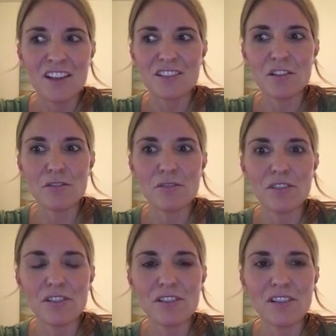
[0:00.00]
So
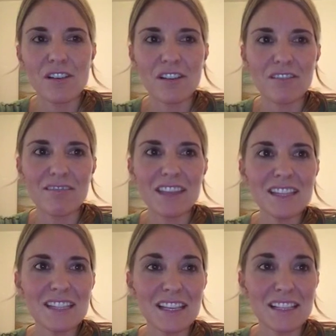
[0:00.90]

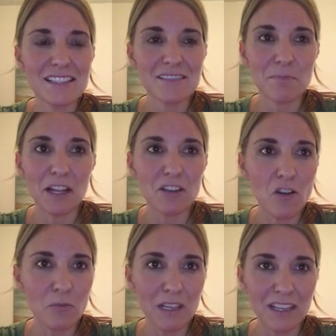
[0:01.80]
this is by
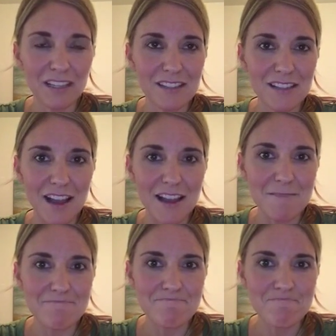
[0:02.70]
no means
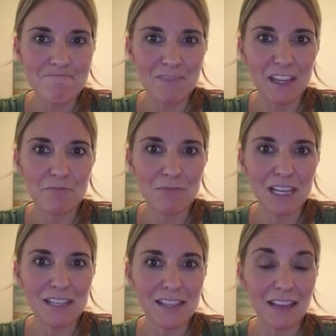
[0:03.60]

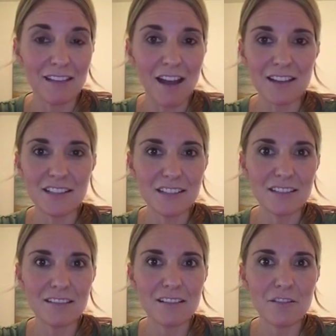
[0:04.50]
me saying not to
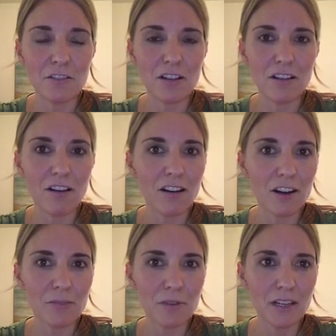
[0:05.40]
do the low
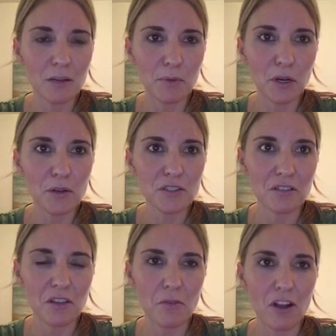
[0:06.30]
carb approach
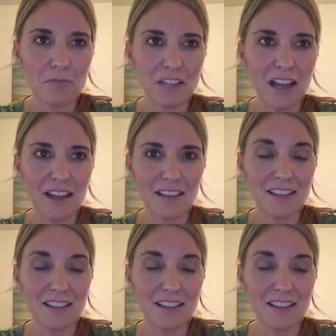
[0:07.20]
or low carb diet.